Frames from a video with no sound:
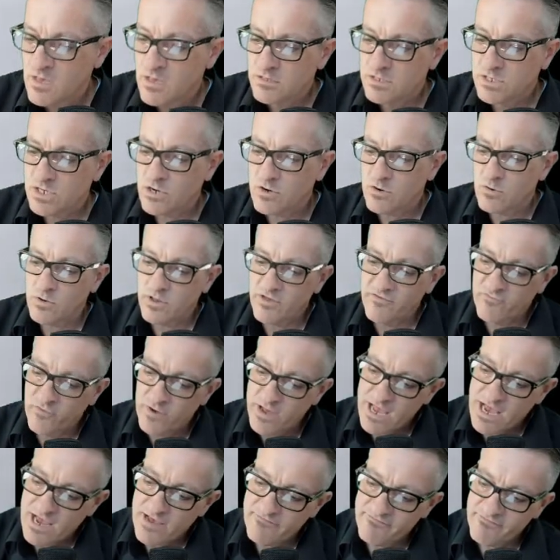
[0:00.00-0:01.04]
So if
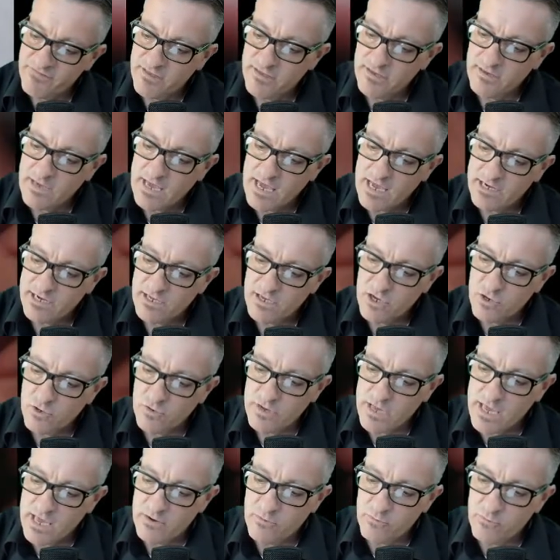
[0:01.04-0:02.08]
we had to
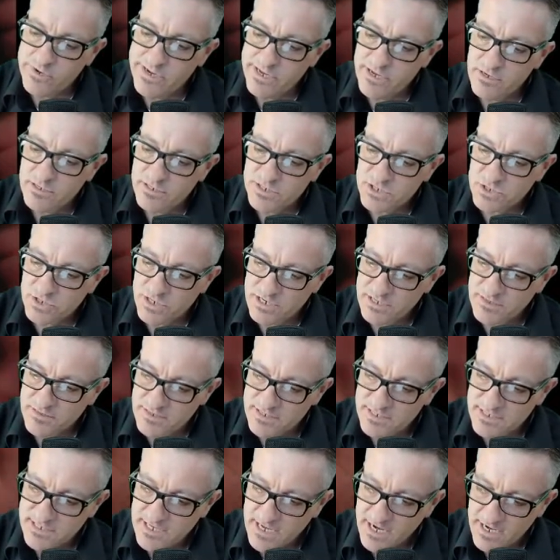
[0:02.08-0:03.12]
go and reconstruct
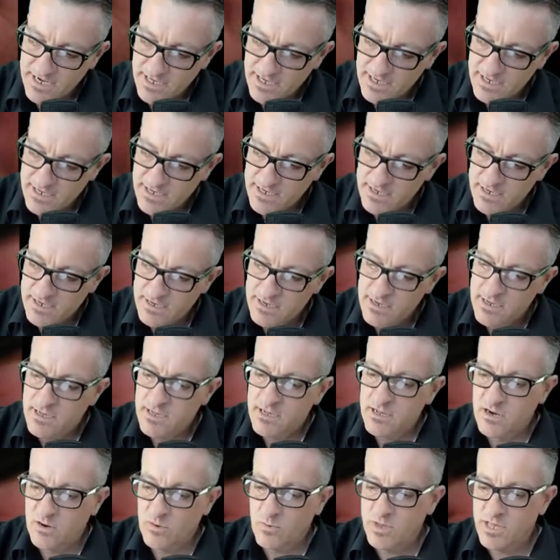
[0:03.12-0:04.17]
this data,
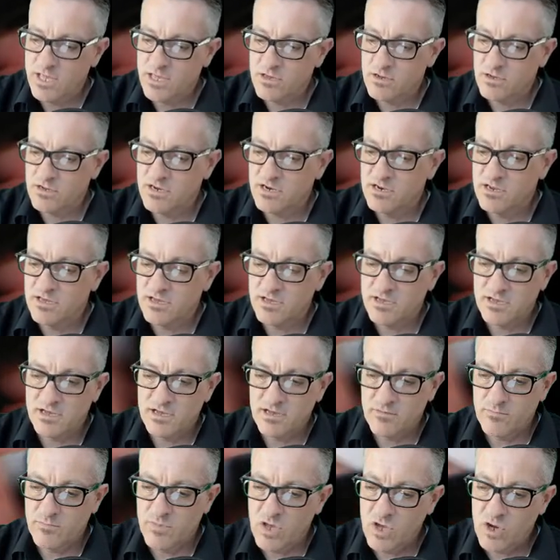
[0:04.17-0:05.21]
we could
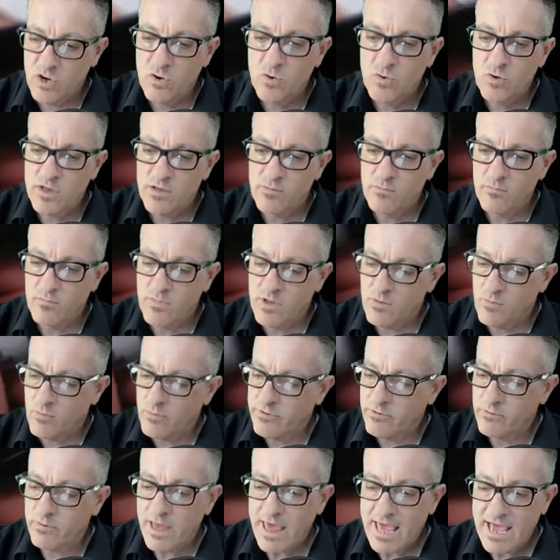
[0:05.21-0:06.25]
go and
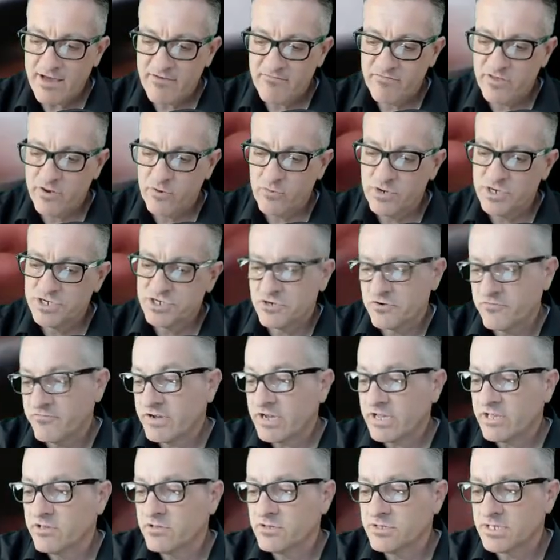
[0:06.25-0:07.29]
we would have the original
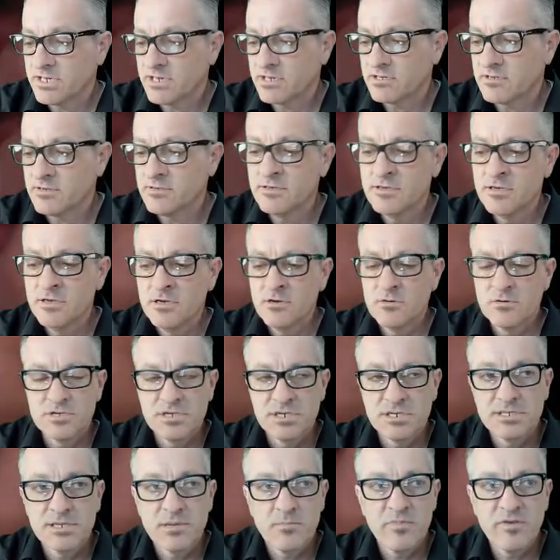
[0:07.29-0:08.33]
values again, which
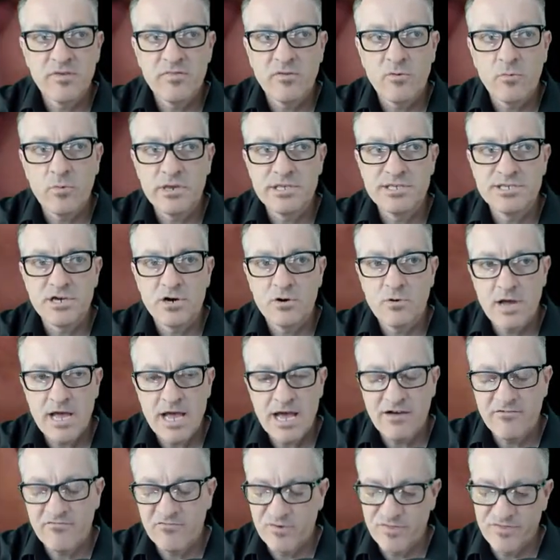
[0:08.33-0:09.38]
is something that we don't
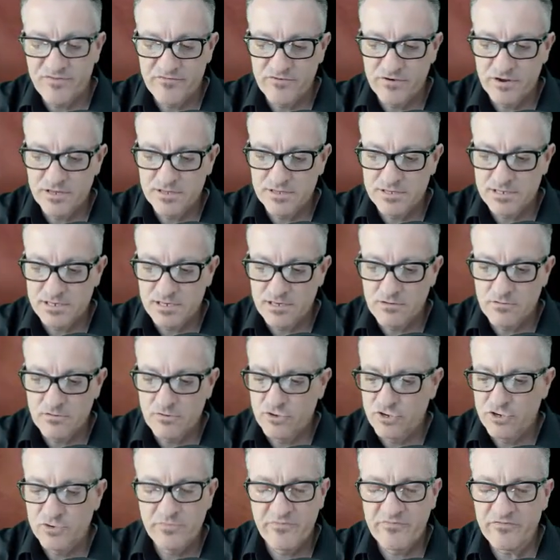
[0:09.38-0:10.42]
have with
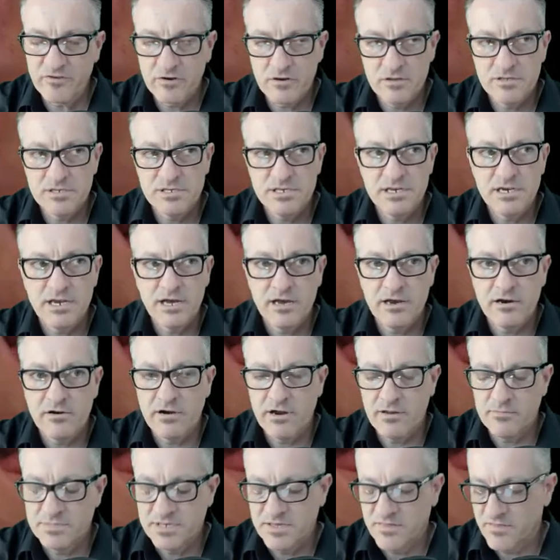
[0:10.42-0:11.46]
group frequency
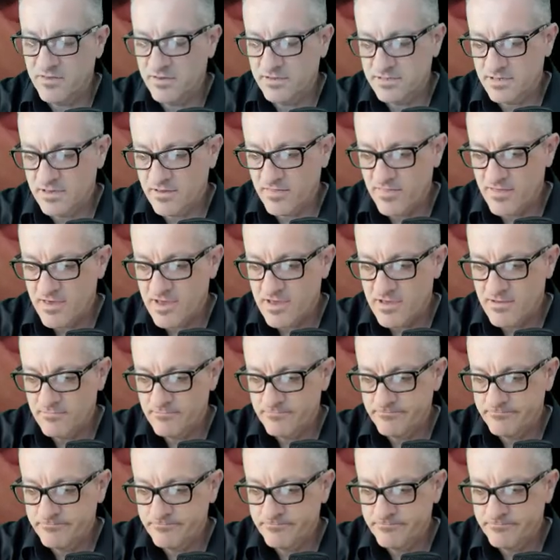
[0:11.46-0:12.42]
diagrams and things like that.